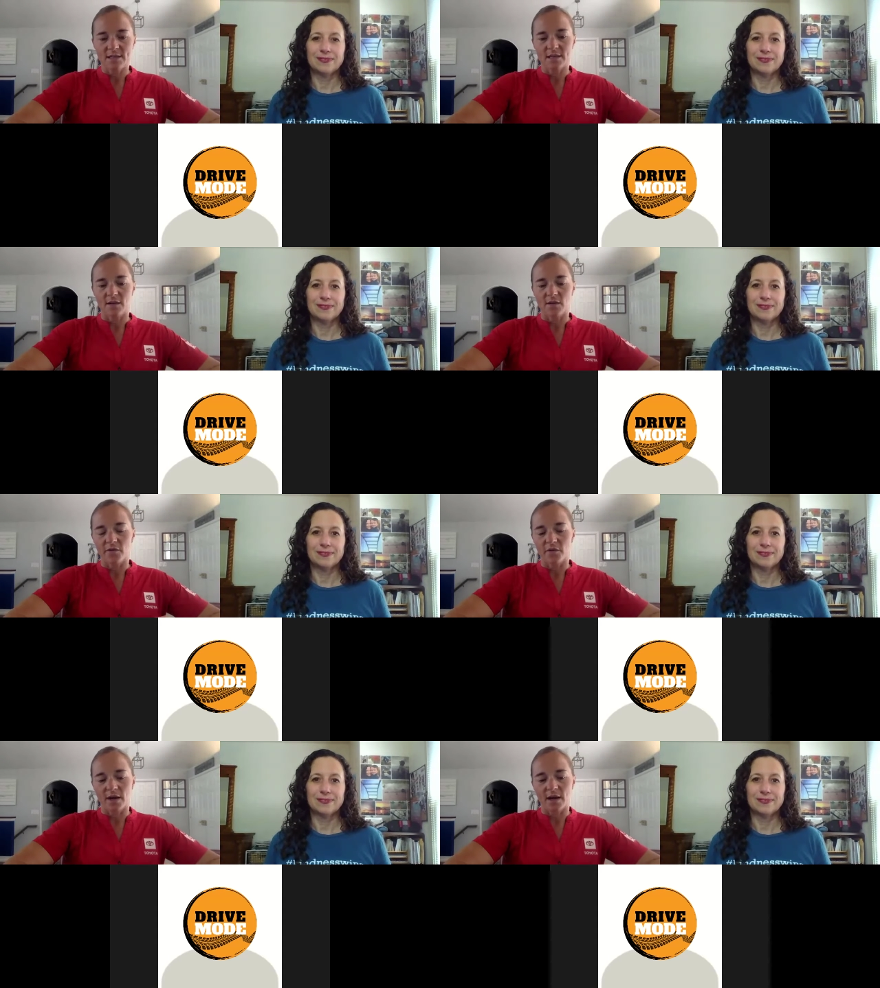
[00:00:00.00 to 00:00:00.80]
Speaker 1: and
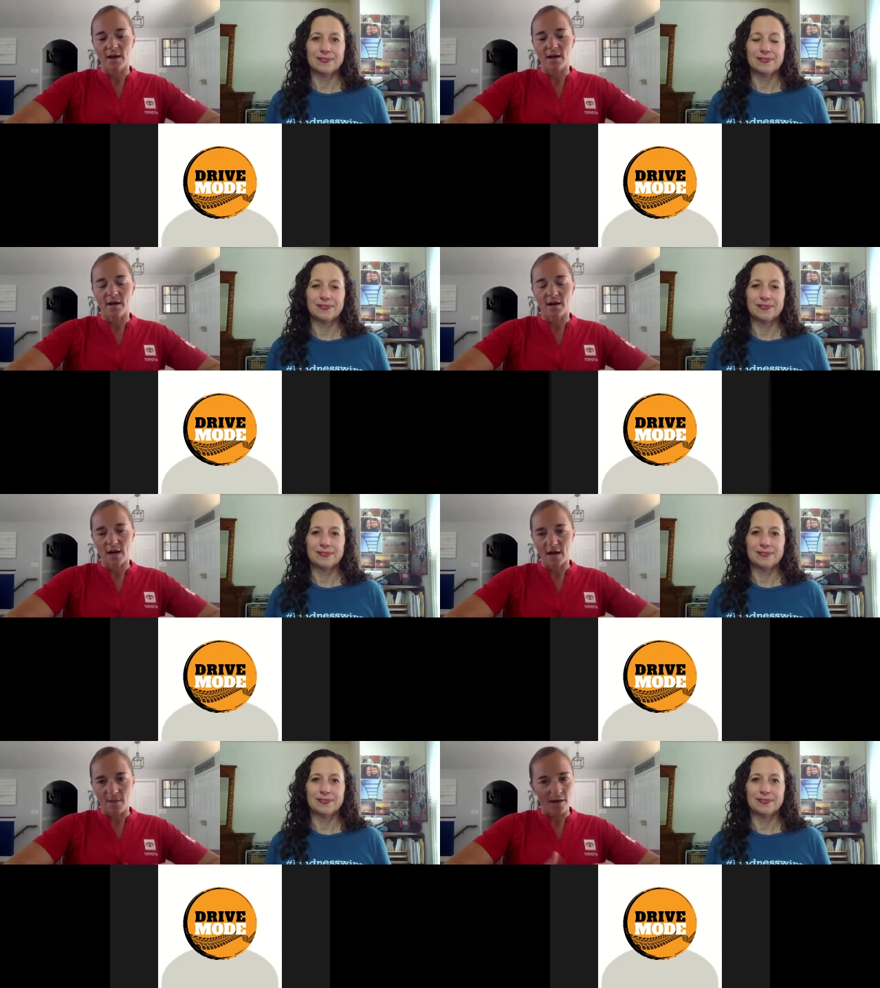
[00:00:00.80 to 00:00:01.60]
over in
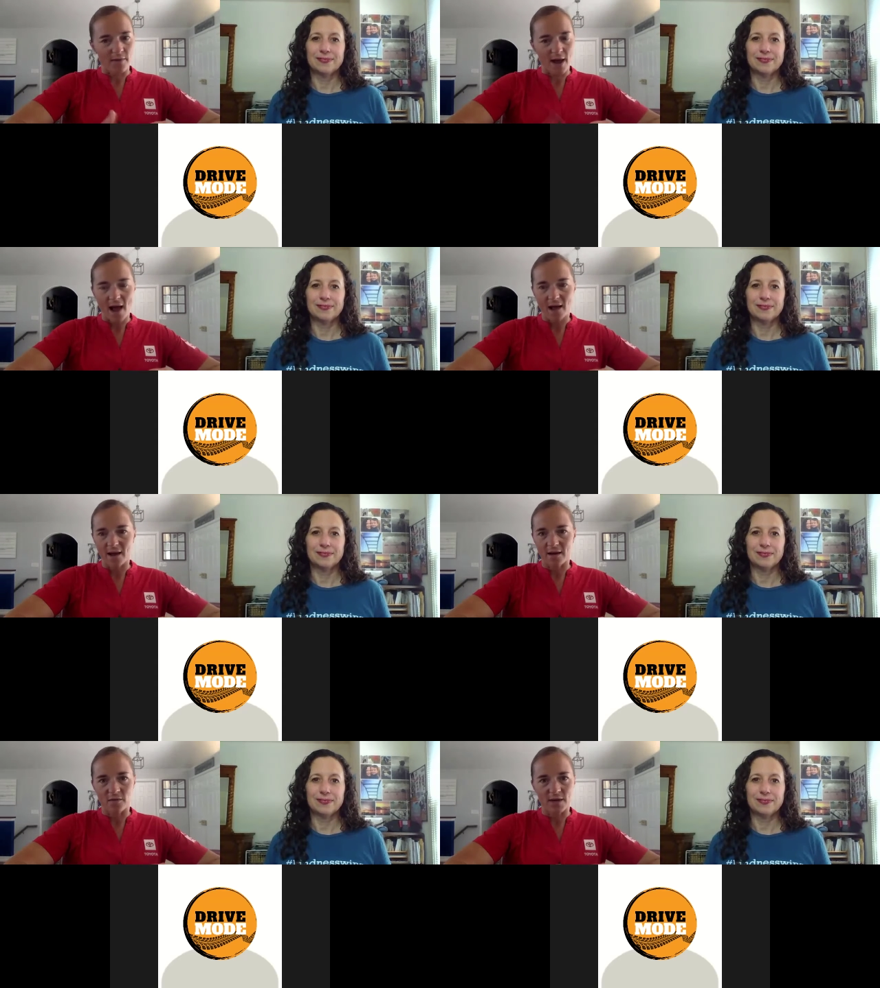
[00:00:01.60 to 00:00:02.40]
um, Iraq, kind
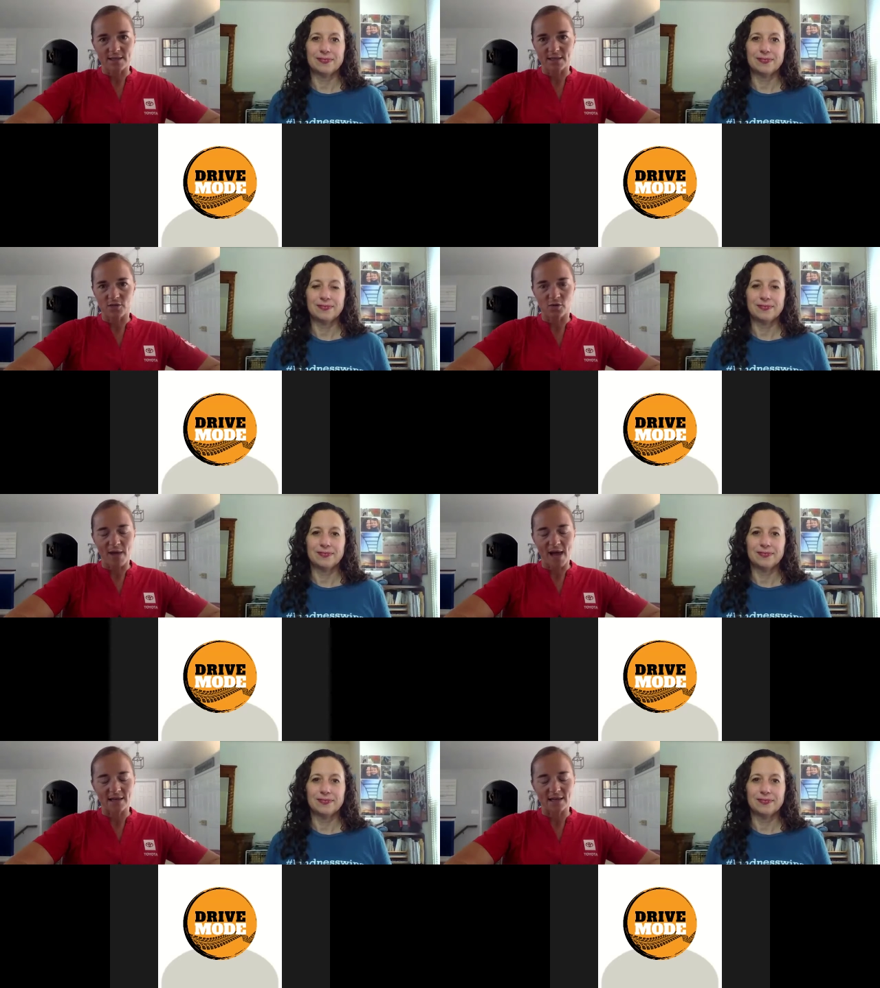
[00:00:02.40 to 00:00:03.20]
of right central
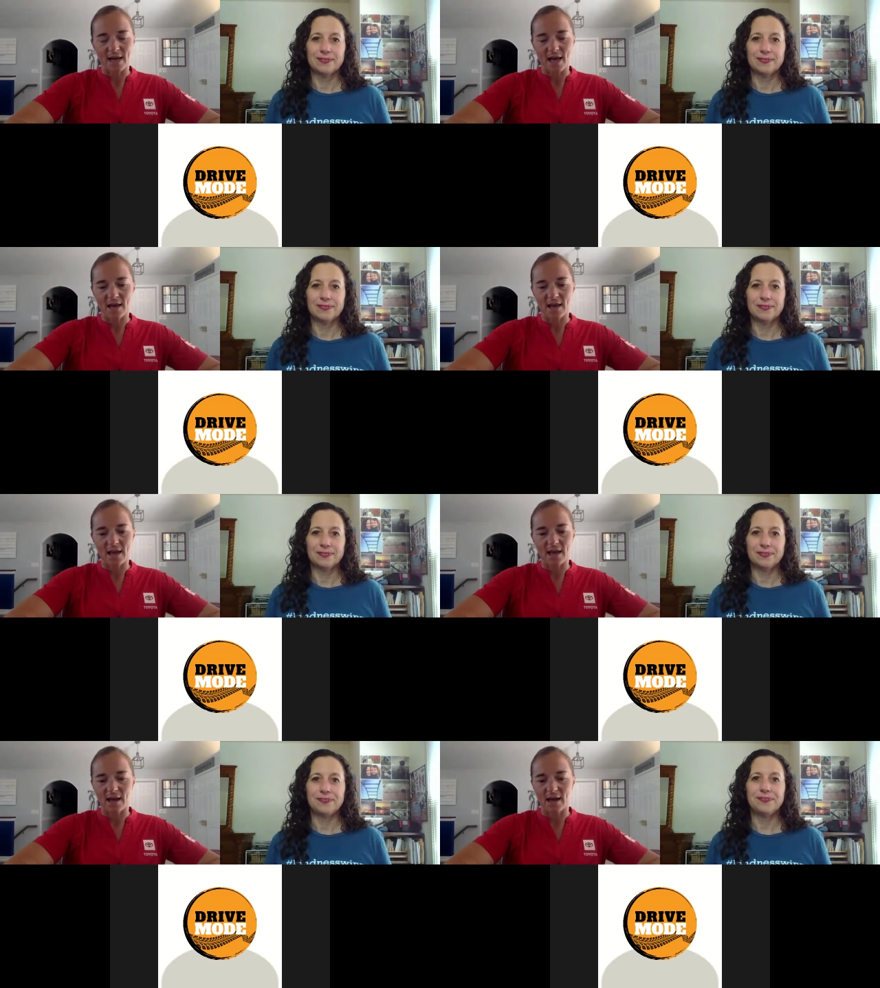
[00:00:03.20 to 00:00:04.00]
Baghdad.
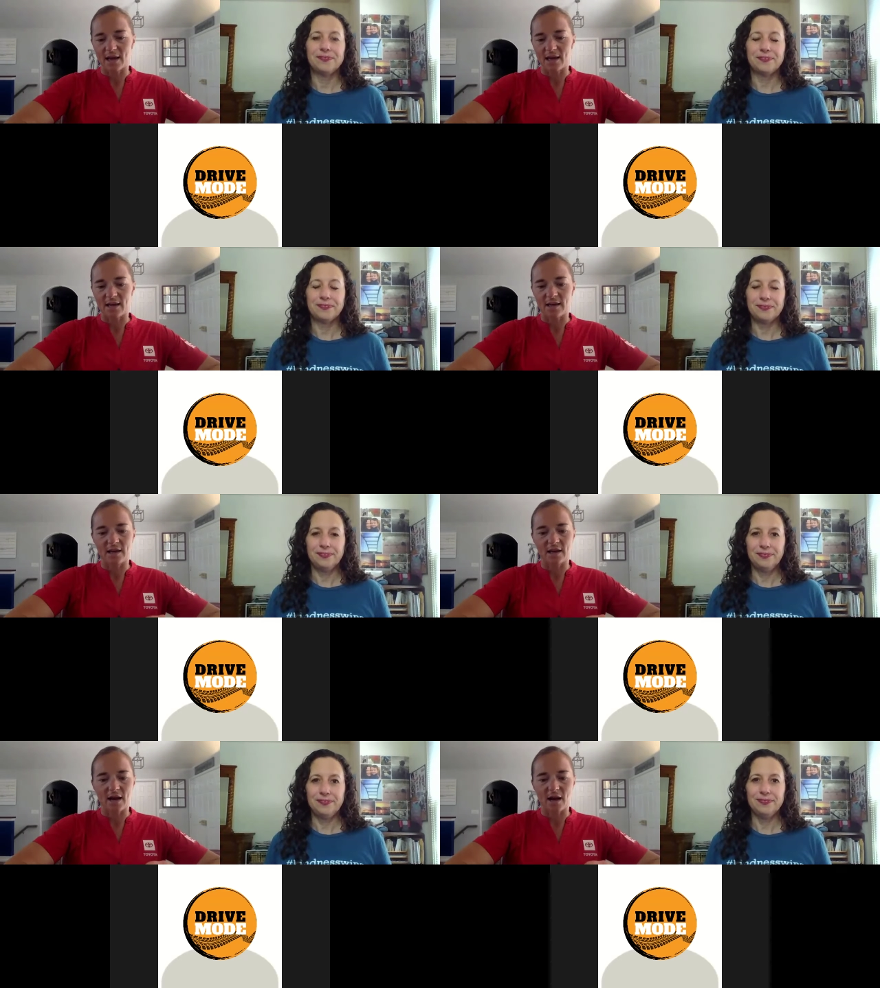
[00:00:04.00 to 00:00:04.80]
And
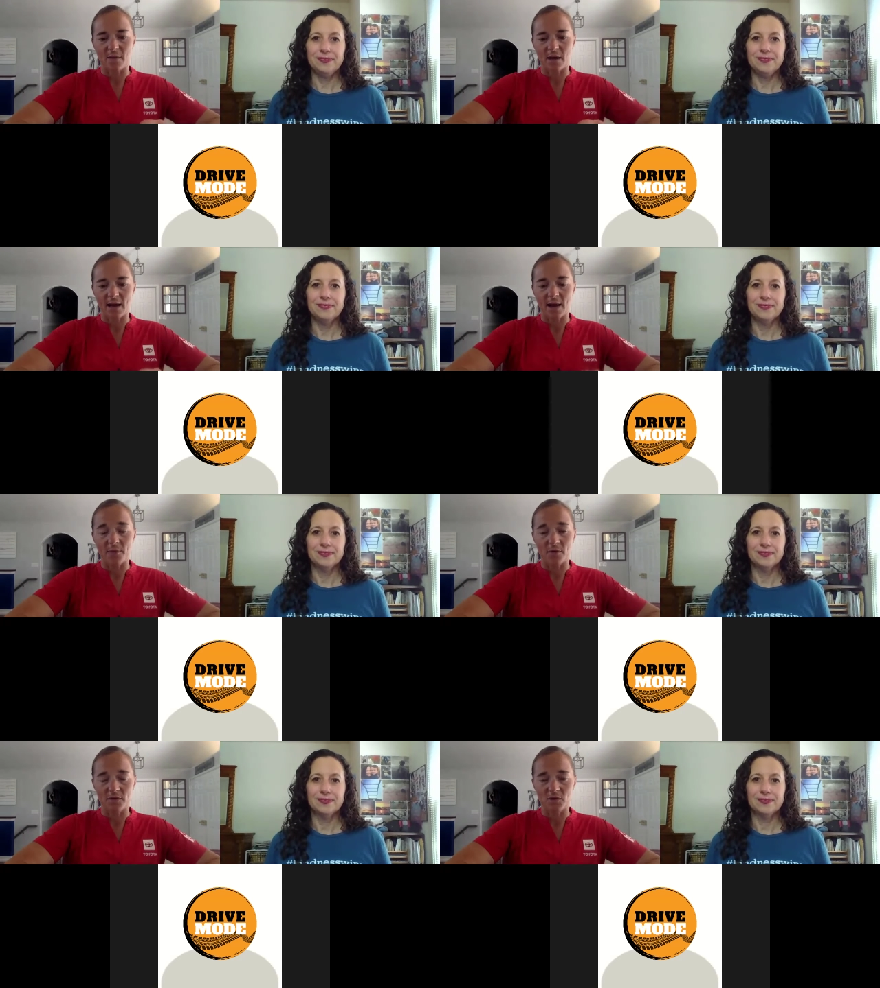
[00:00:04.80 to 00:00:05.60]
um, in
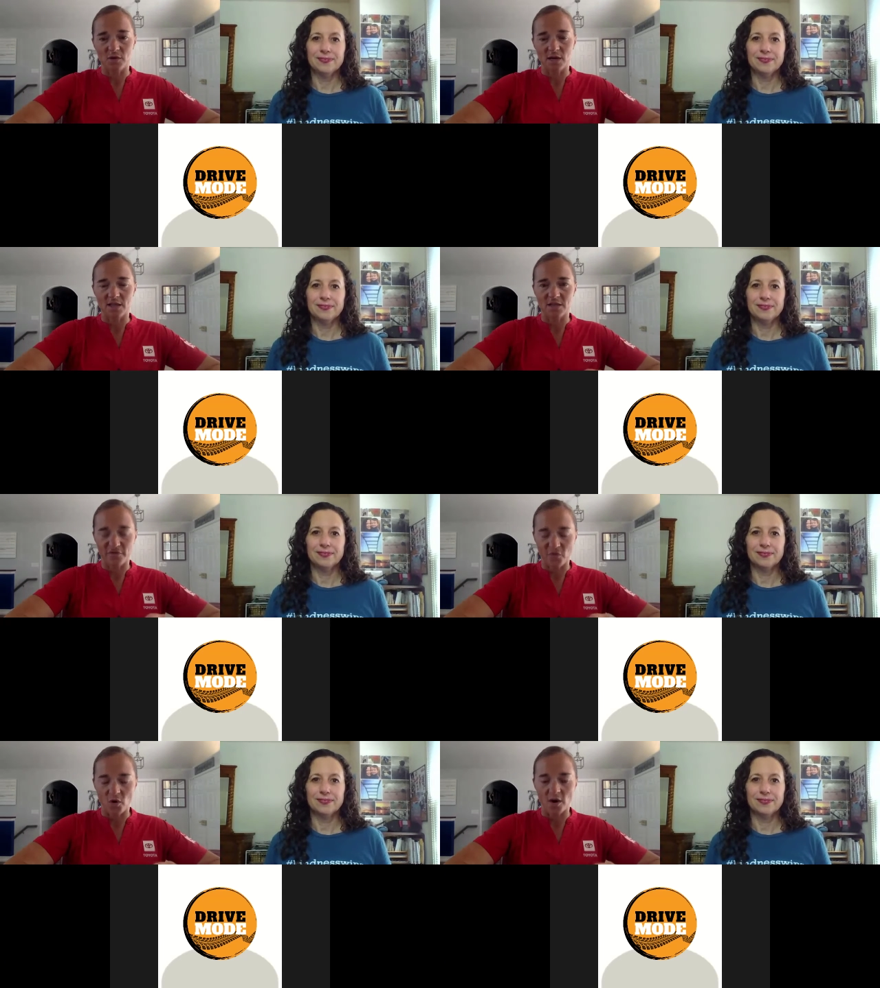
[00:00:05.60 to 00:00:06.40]
April of
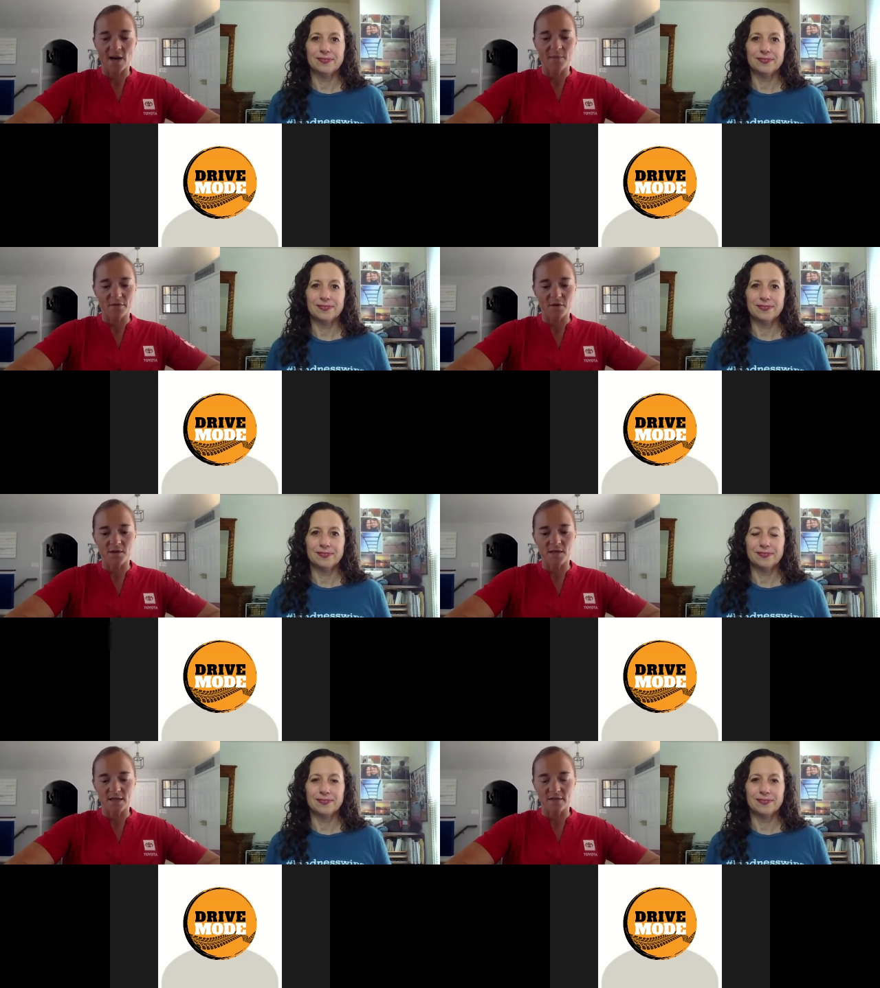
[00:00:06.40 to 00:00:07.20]
2004, April
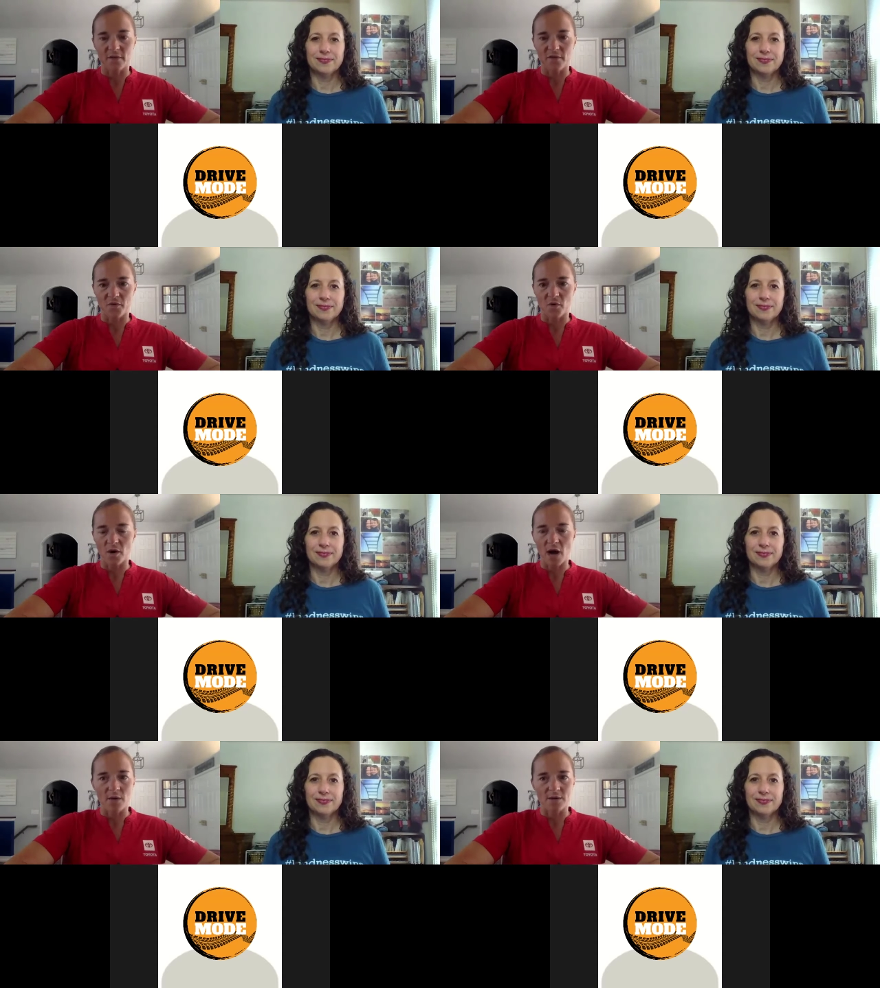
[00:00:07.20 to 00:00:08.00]
13th of 04,
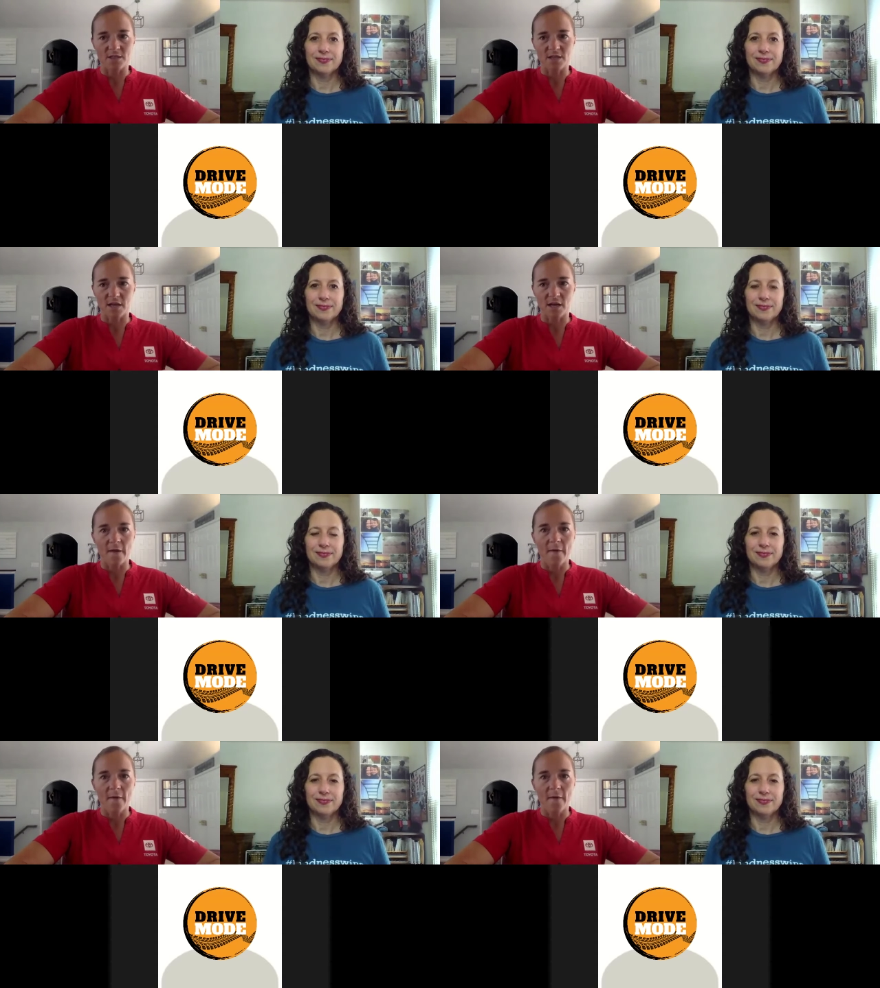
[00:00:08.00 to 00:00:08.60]
I was just on a